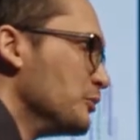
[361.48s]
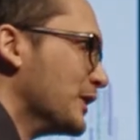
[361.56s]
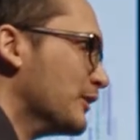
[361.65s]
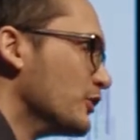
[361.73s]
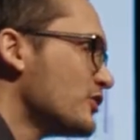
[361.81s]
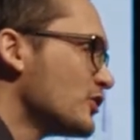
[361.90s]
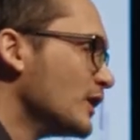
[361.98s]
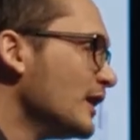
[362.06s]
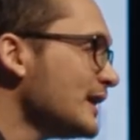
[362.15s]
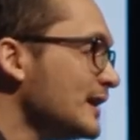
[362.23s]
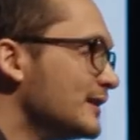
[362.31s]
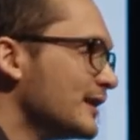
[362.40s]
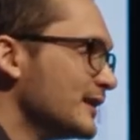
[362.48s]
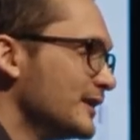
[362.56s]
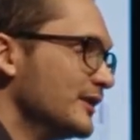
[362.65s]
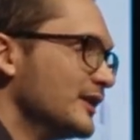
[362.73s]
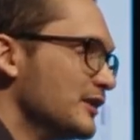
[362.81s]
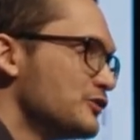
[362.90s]
But I was so lucky that I
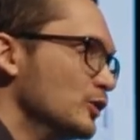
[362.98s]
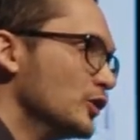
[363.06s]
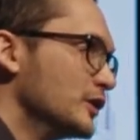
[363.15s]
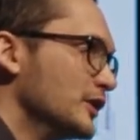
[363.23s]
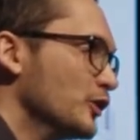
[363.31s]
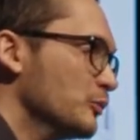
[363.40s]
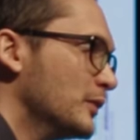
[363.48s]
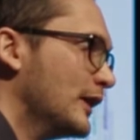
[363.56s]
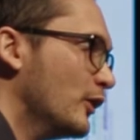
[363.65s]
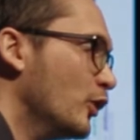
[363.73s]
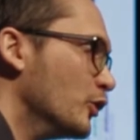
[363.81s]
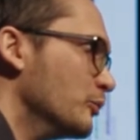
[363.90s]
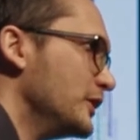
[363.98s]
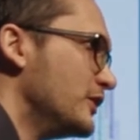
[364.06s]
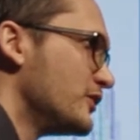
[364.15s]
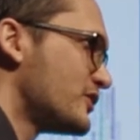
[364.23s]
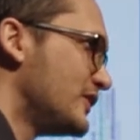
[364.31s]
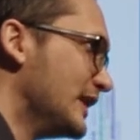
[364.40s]
didn't have to learn it on my own,
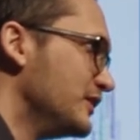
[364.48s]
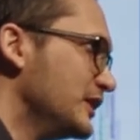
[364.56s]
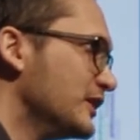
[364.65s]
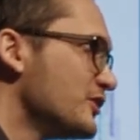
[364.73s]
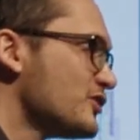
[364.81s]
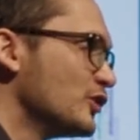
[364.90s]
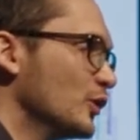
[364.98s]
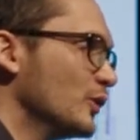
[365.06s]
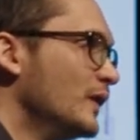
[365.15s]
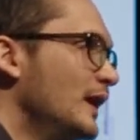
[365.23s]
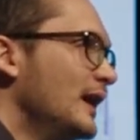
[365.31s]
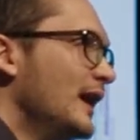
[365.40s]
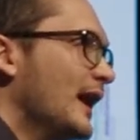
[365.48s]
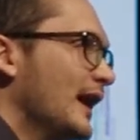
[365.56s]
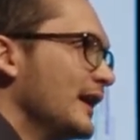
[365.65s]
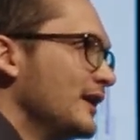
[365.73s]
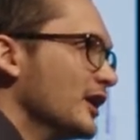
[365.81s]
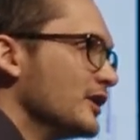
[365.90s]
because 10 years ago,
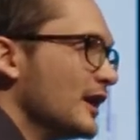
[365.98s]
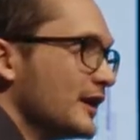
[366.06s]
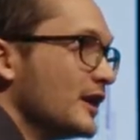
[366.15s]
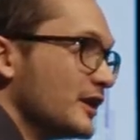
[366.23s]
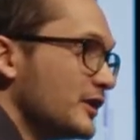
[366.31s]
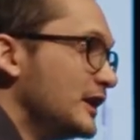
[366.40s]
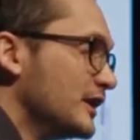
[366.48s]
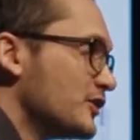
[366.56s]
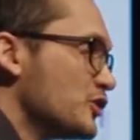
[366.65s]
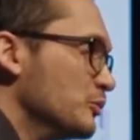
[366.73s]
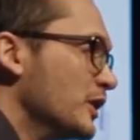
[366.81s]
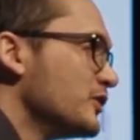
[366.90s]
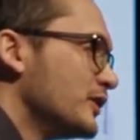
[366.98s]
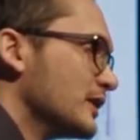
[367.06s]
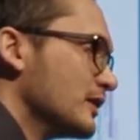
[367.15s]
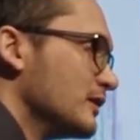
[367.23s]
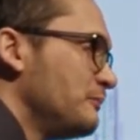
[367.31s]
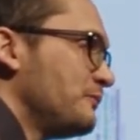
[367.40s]
I got here to
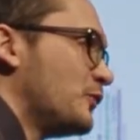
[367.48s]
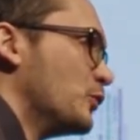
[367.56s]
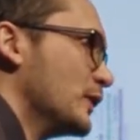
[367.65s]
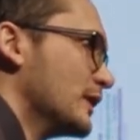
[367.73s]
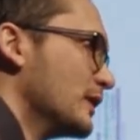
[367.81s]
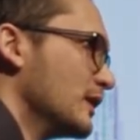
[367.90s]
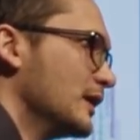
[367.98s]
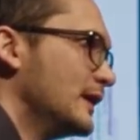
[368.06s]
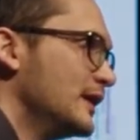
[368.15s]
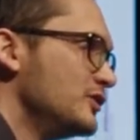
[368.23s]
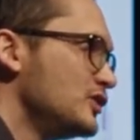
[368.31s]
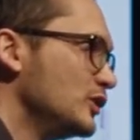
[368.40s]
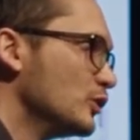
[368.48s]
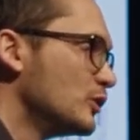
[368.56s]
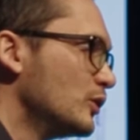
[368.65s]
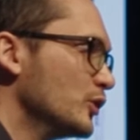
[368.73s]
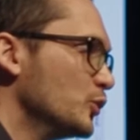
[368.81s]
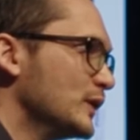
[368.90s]
Montreal, where an NGO
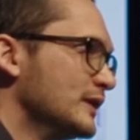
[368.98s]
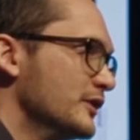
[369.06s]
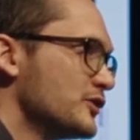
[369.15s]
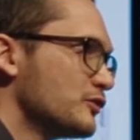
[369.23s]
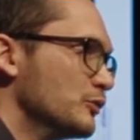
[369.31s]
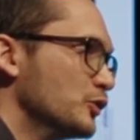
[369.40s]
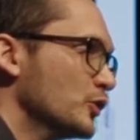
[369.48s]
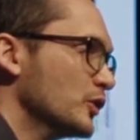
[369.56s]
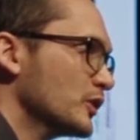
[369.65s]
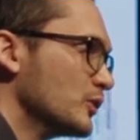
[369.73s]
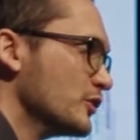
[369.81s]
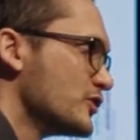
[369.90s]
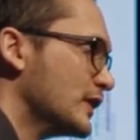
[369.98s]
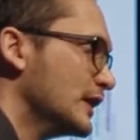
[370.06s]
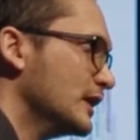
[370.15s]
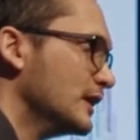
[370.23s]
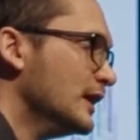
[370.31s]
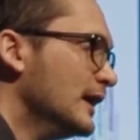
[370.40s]
called Witness from New York was
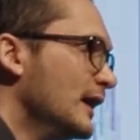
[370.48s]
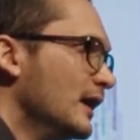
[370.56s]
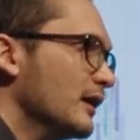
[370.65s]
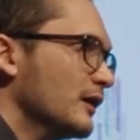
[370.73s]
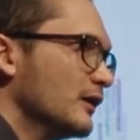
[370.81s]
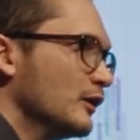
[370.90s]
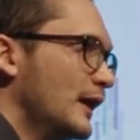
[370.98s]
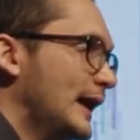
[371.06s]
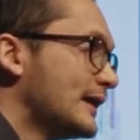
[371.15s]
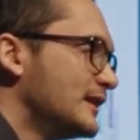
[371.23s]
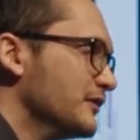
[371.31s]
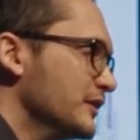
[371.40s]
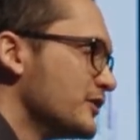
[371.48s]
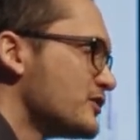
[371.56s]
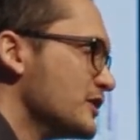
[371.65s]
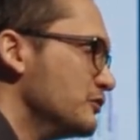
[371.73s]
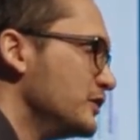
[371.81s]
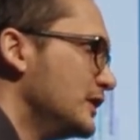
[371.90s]
training
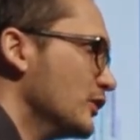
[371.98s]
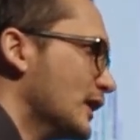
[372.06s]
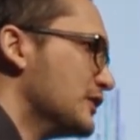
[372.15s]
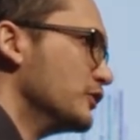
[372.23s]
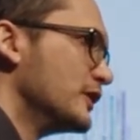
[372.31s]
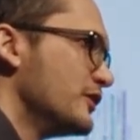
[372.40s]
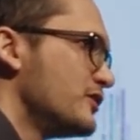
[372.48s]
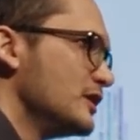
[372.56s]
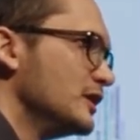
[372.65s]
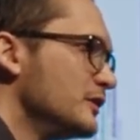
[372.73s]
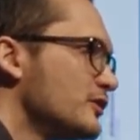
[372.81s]
activists in video advocacy.